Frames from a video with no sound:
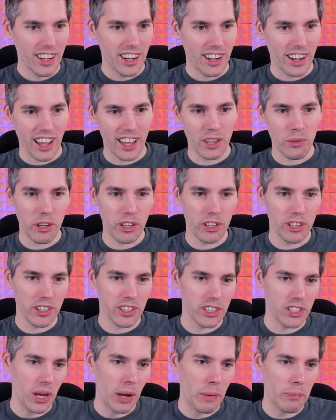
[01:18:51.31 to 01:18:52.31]
Okay, you may look at
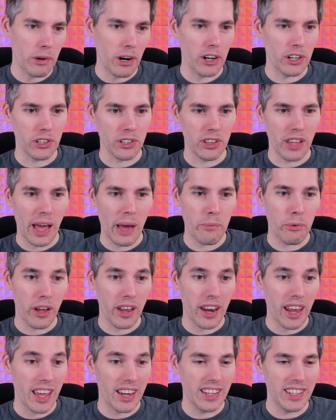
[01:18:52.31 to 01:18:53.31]
the top card of your library
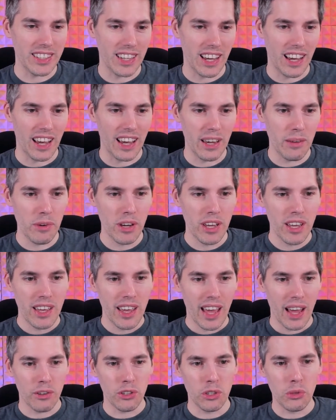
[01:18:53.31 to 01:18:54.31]
at any time,
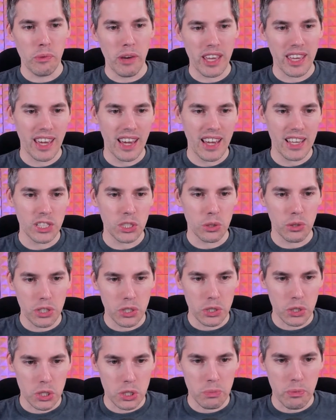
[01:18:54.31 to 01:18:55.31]
and you may cast
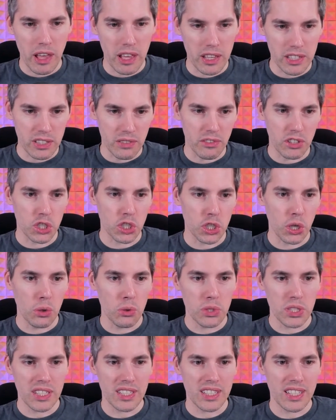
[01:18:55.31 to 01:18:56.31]
creature spells of the
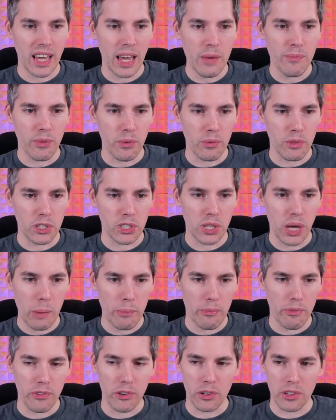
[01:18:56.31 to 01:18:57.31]
chosen type from the
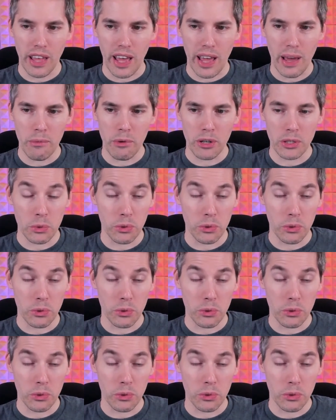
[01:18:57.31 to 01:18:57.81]
top of your library.